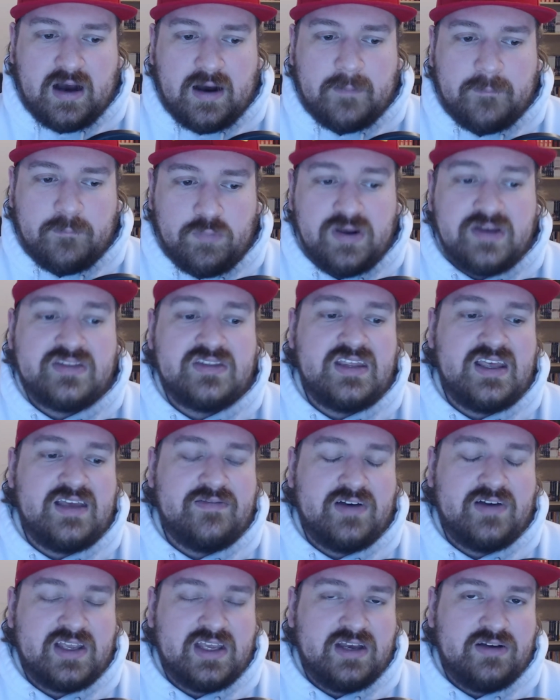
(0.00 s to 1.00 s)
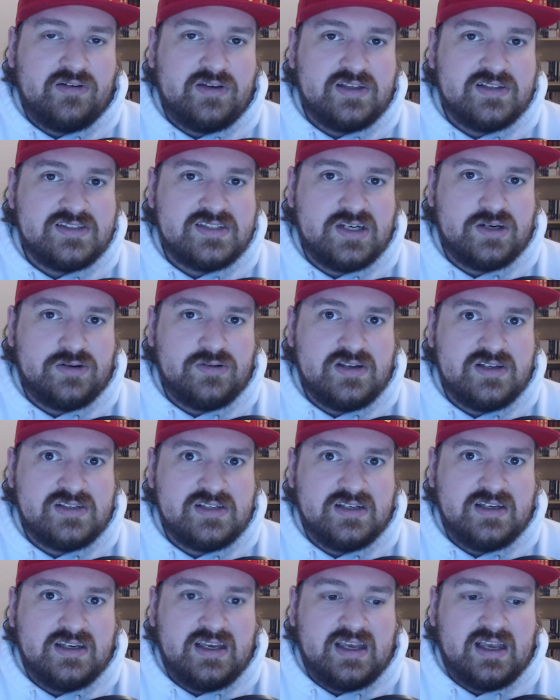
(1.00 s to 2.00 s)
with the Evangelion series,
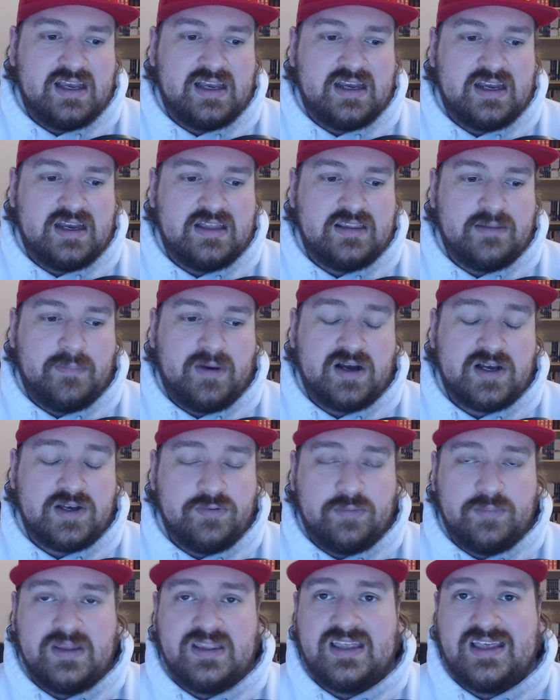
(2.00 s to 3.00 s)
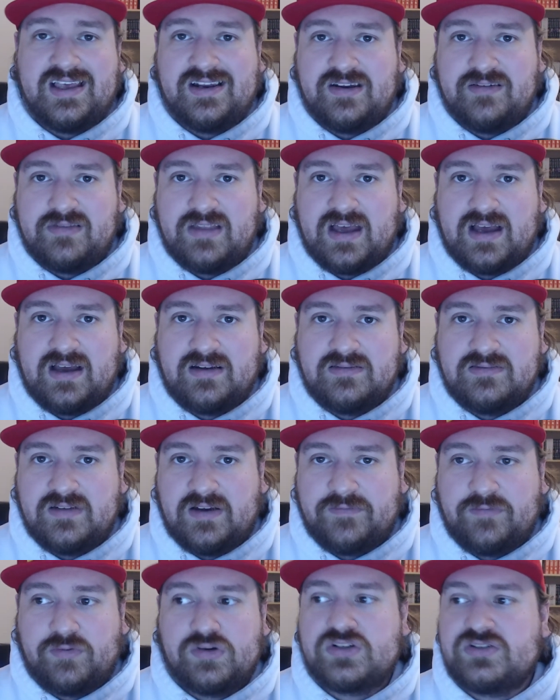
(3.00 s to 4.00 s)
and the manga will be the end of that.
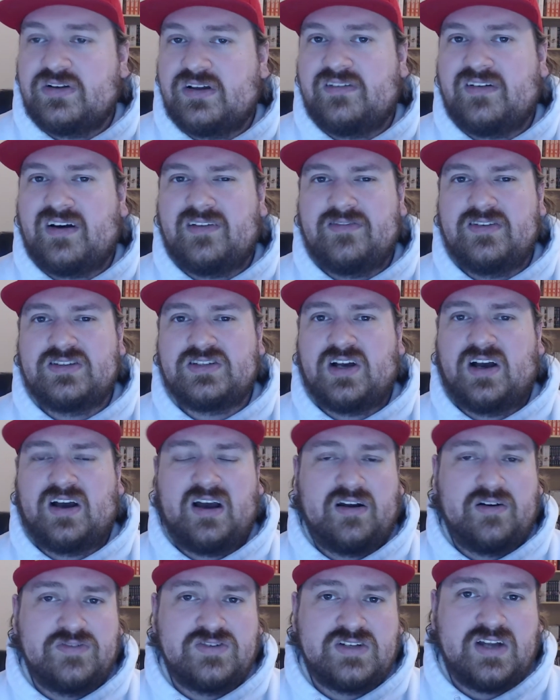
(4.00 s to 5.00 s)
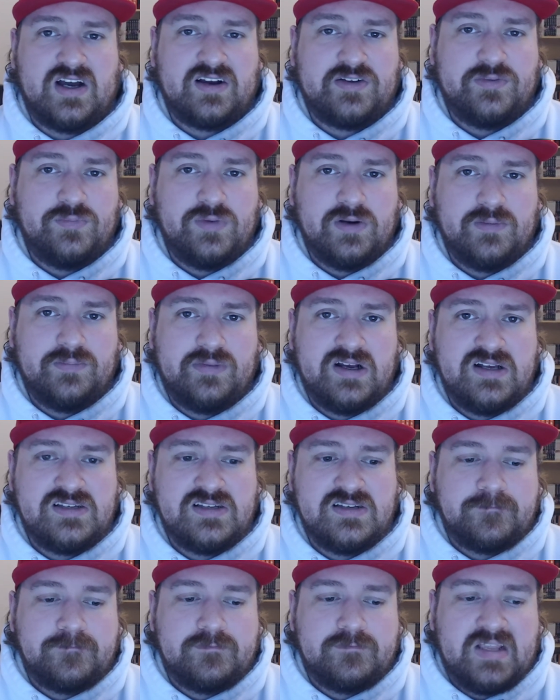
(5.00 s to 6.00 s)
Unfortunately, a lot of it's out of stock in weird
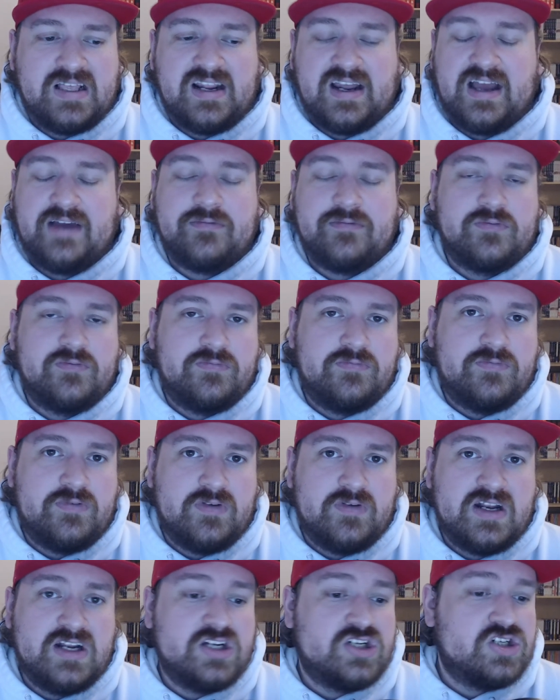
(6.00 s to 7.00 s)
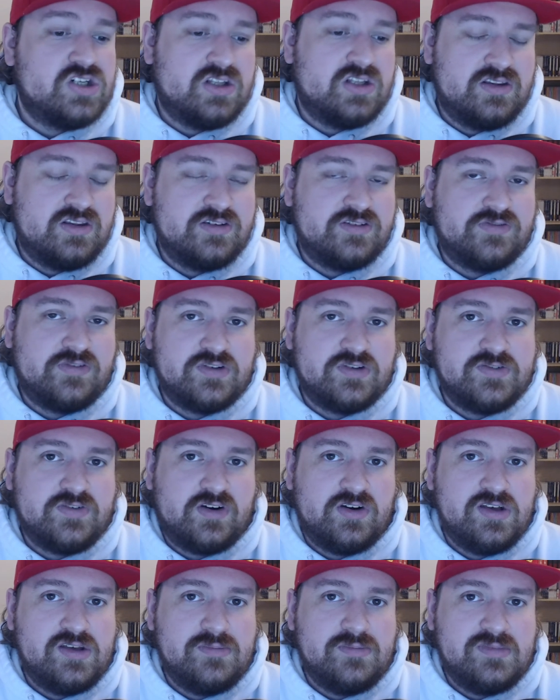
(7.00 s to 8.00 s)
places, and I haven't finished this first
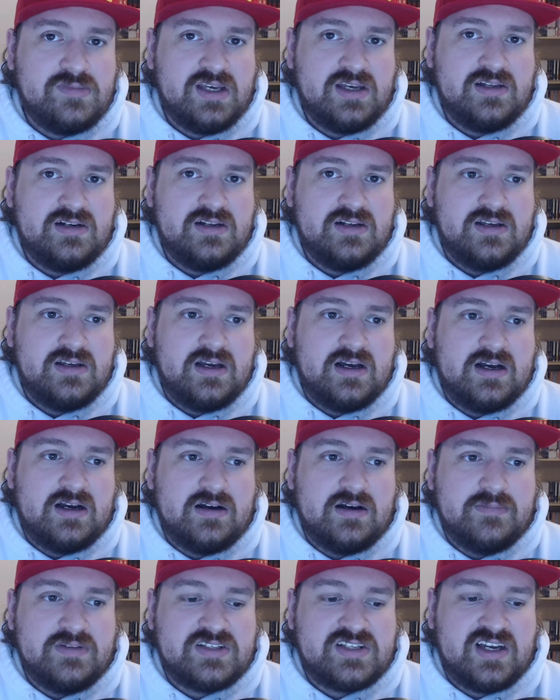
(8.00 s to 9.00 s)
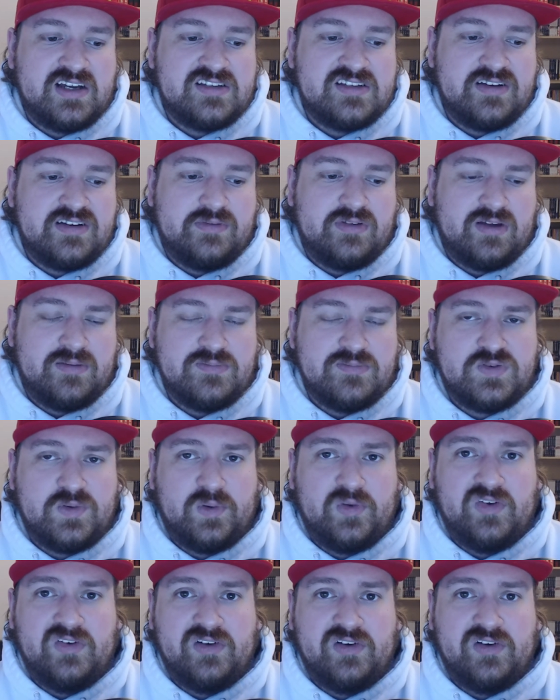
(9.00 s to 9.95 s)
volume yet. It's kind of something I'm slowly